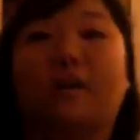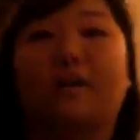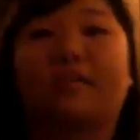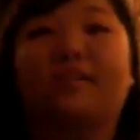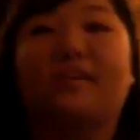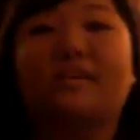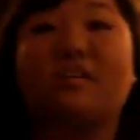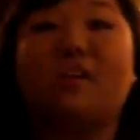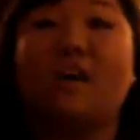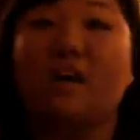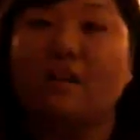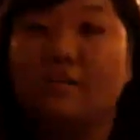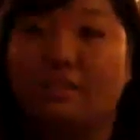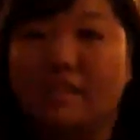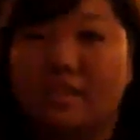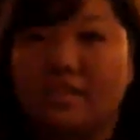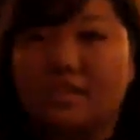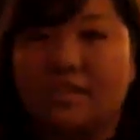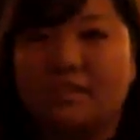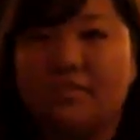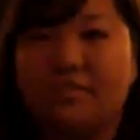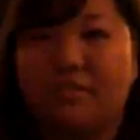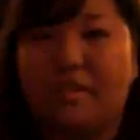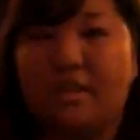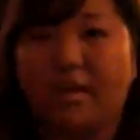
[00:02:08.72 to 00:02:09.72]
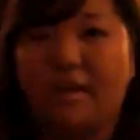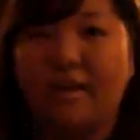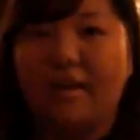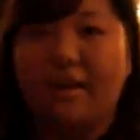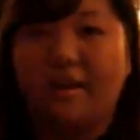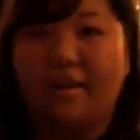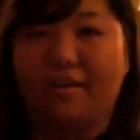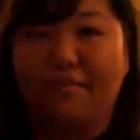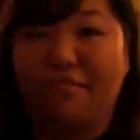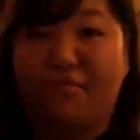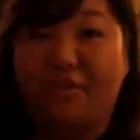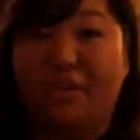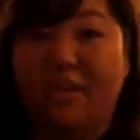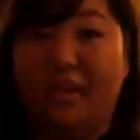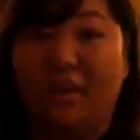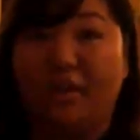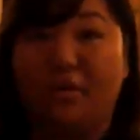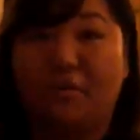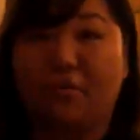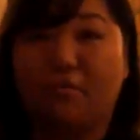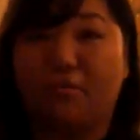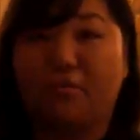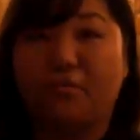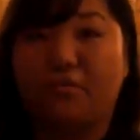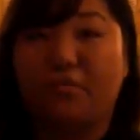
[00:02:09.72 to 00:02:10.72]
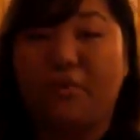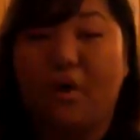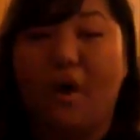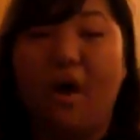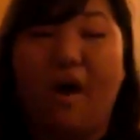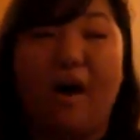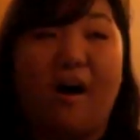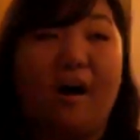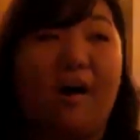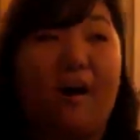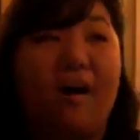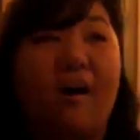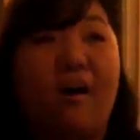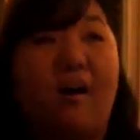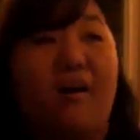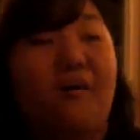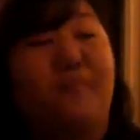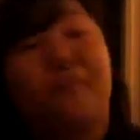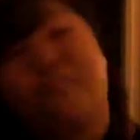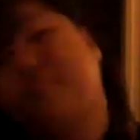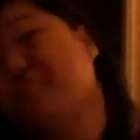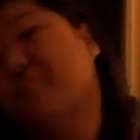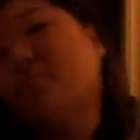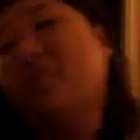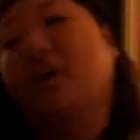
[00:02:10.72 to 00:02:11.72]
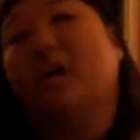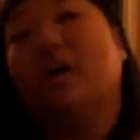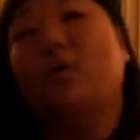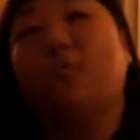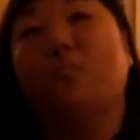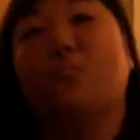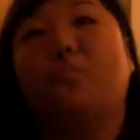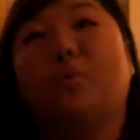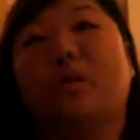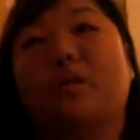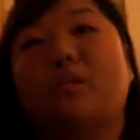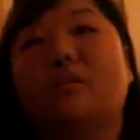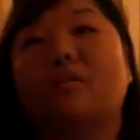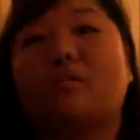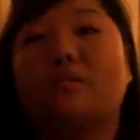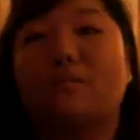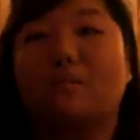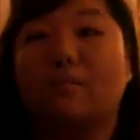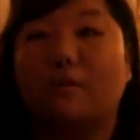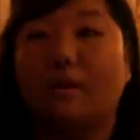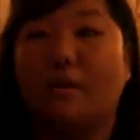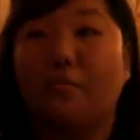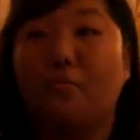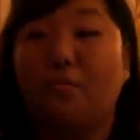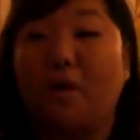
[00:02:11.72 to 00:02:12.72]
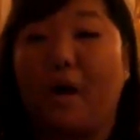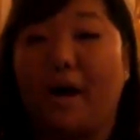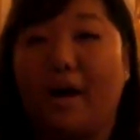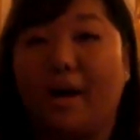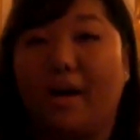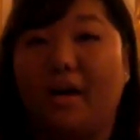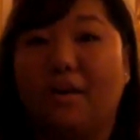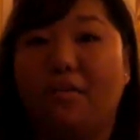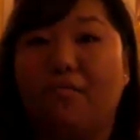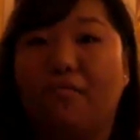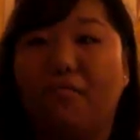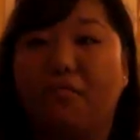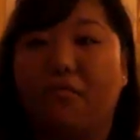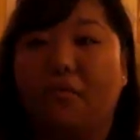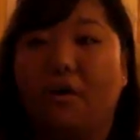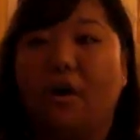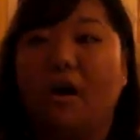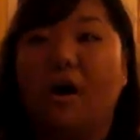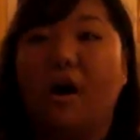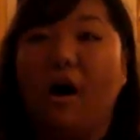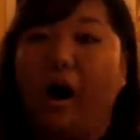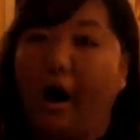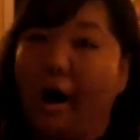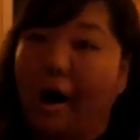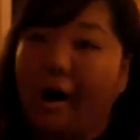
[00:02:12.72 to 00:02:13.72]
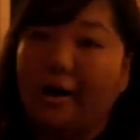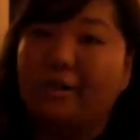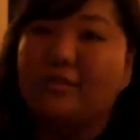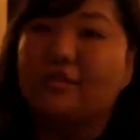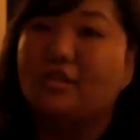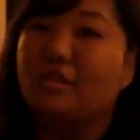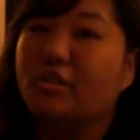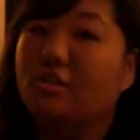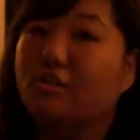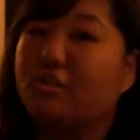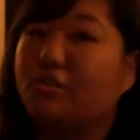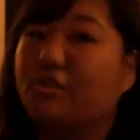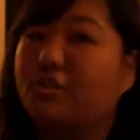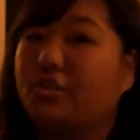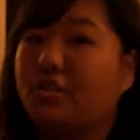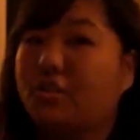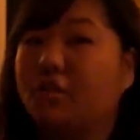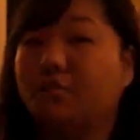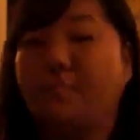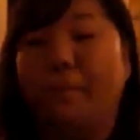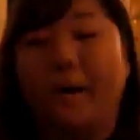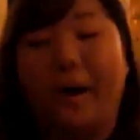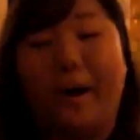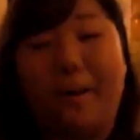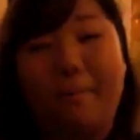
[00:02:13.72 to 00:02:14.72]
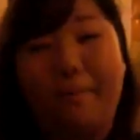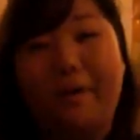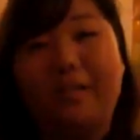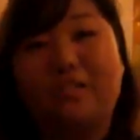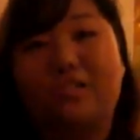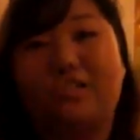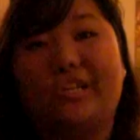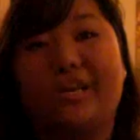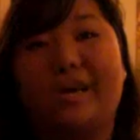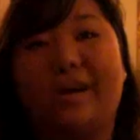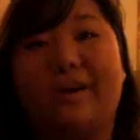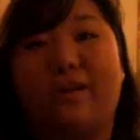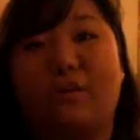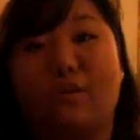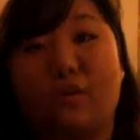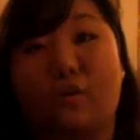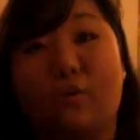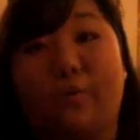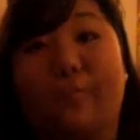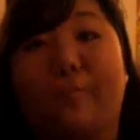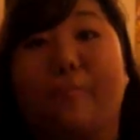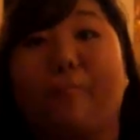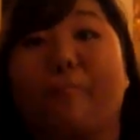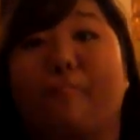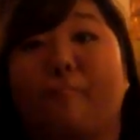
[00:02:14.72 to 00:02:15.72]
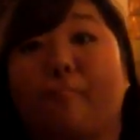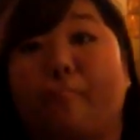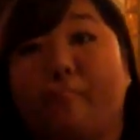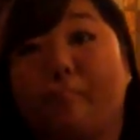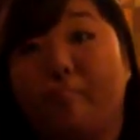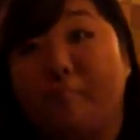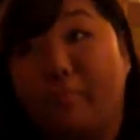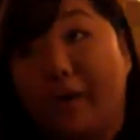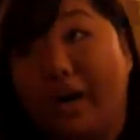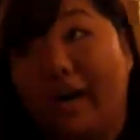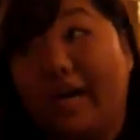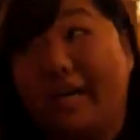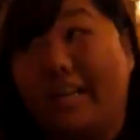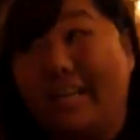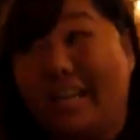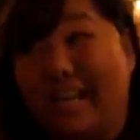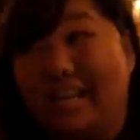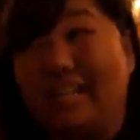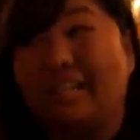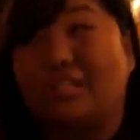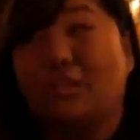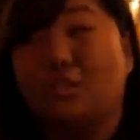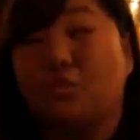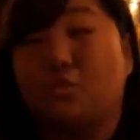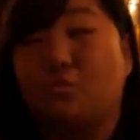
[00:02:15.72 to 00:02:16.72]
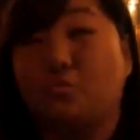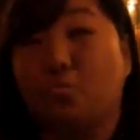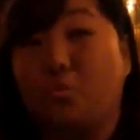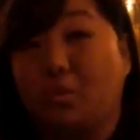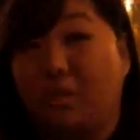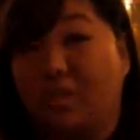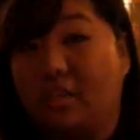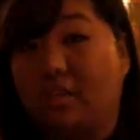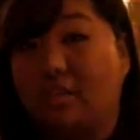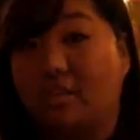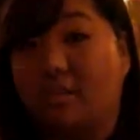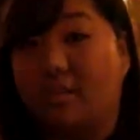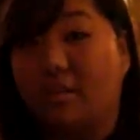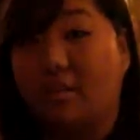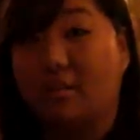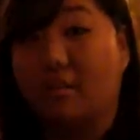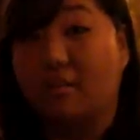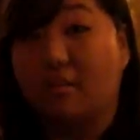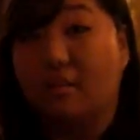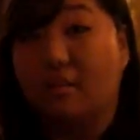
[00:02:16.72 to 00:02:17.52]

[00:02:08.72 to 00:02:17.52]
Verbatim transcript: uh, the contest uh, video. Um, it will arrive on YouTube on my channel by next week.